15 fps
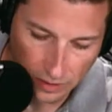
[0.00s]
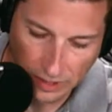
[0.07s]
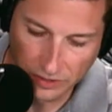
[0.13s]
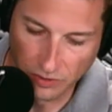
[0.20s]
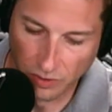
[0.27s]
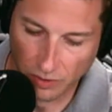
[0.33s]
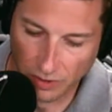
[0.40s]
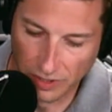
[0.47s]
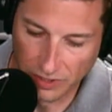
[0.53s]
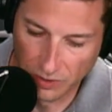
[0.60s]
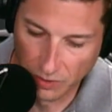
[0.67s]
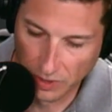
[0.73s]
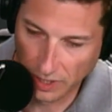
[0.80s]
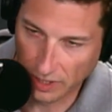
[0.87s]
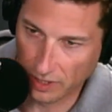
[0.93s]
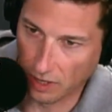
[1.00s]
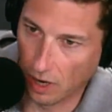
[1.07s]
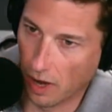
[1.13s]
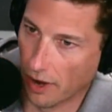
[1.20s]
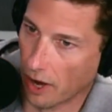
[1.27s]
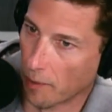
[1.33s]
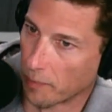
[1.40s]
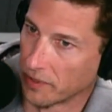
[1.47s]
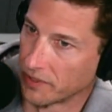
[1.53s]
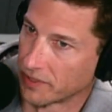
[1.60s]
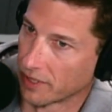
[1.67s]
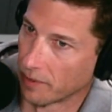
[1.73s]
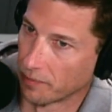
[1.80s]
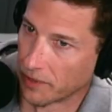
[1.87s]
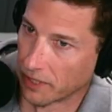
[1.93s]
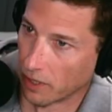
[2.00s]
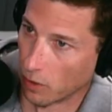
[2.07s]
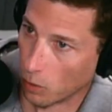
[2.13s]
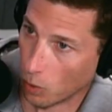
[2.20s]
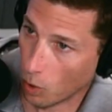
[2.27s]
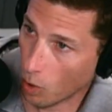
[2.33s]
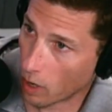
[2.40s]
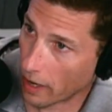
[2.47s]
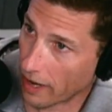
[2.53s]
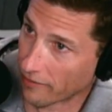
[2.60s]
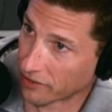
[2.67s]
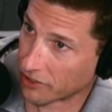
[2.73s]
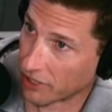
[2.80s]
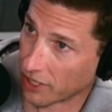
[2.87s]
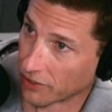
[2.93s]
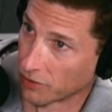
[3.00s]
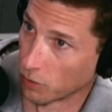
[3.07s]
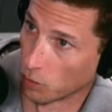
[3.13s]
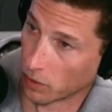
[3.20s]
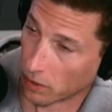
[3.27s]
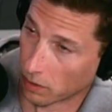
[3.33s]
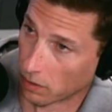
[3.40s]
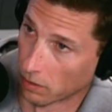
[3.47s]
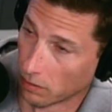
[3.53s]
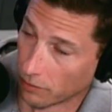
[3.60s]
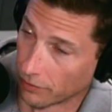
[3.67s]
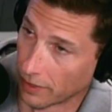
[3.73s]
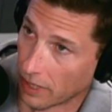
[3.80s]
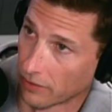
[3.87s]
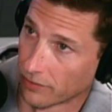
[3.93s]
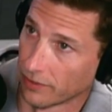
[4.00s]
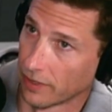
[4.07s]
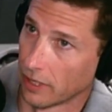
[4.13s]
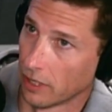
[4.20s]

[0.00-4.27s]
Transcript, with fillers: like tourists who get caught up in something. Oh, I have a chance to win hundred thousand